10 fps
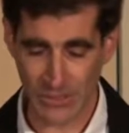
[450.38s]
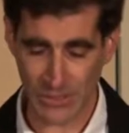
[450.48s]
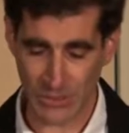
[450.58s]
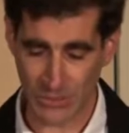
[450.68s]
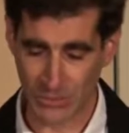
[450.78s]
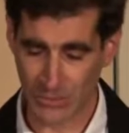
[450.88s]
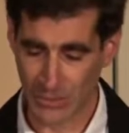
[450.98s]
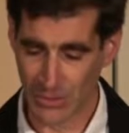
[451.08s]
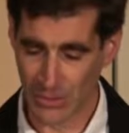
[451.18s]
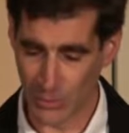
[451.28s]
So
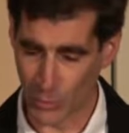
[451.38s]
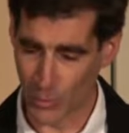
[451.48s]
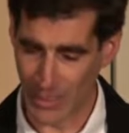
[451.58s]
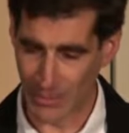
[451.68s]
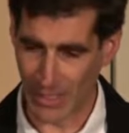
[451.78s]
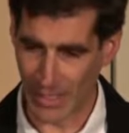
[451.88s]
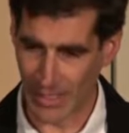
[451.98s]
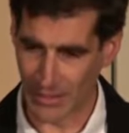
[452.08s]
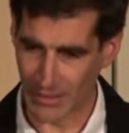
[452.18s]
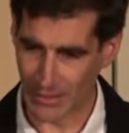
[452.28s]
what do we mean by
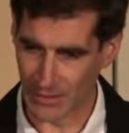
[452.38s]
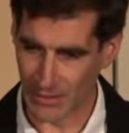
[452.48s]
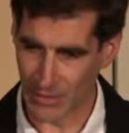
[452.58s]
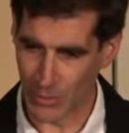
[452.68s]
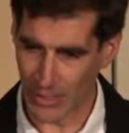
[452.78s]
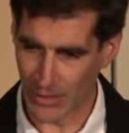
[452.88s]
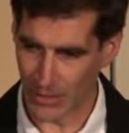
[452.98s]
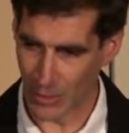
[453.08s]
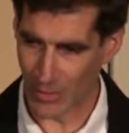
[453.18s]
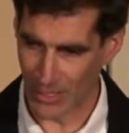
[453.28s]
that? A good way to
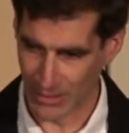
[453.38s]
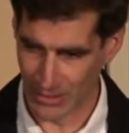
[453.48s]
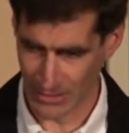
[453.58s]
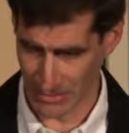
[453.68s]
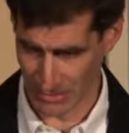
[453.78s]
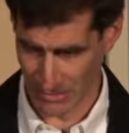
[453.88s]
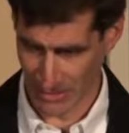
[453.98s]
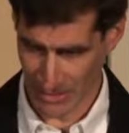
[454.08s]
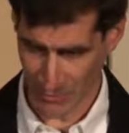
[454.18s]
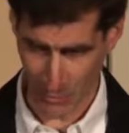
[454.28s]
think about it is
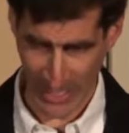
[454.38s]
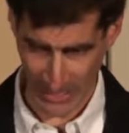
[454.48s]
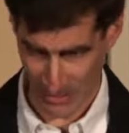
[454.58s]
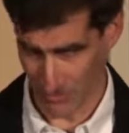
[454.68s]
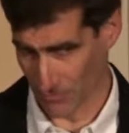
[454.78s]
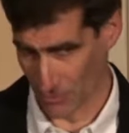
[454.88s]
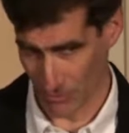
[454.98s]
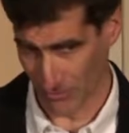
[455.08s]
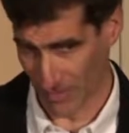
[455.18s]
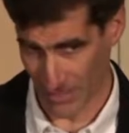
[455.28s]
if you're passing
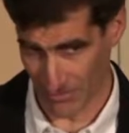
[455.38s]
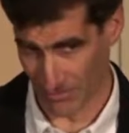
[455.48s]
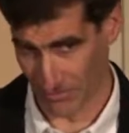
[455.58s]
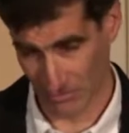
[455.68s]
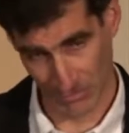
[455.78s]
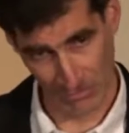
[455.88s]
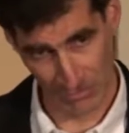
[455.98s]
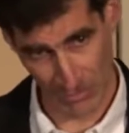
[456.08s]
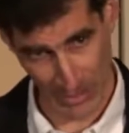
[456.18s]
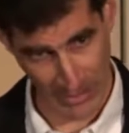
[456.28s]
4 or 5
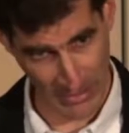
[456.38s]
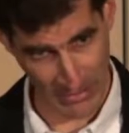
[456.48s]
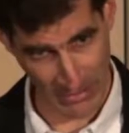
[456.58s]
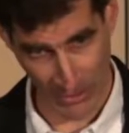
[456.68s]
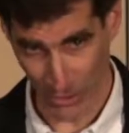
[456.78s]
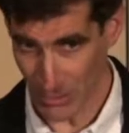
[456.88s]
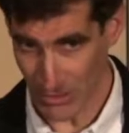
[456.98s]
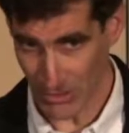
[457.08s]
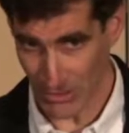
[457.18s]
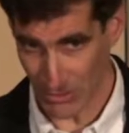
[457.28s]

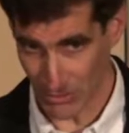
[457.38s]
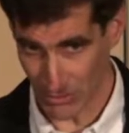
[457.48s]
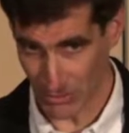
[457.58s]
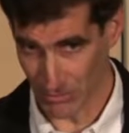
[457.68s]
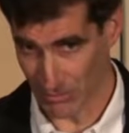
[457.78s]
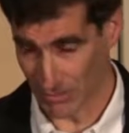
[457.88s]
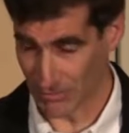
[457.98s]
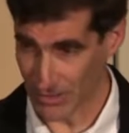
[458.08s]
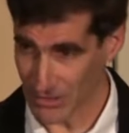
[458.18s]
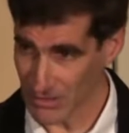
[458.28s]
arguments to a
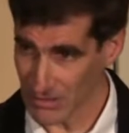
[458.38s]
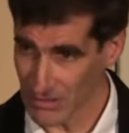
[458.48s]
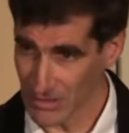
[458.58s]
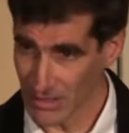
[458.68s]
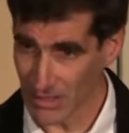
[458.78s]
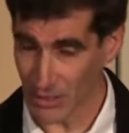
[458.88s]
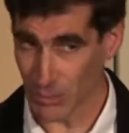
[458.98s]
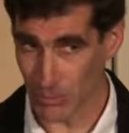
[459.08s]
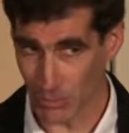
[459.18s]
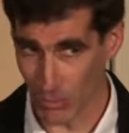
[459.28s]
function,
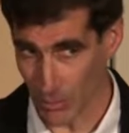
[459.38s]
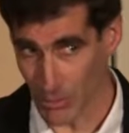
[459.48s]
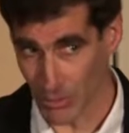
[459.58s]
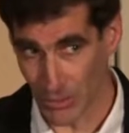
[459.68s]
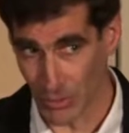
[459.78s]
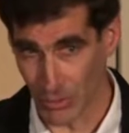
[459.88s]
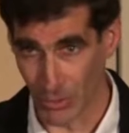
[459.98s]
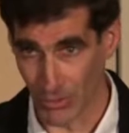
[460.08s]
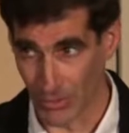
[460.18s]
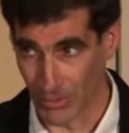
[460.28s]
it's probably doing
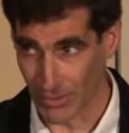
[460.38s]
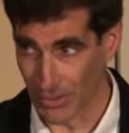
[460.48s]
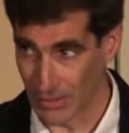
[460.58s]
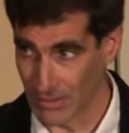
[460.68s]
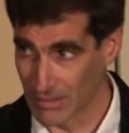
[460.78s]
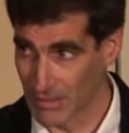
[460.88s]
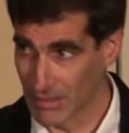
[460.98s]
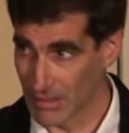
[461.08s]
more than one thing.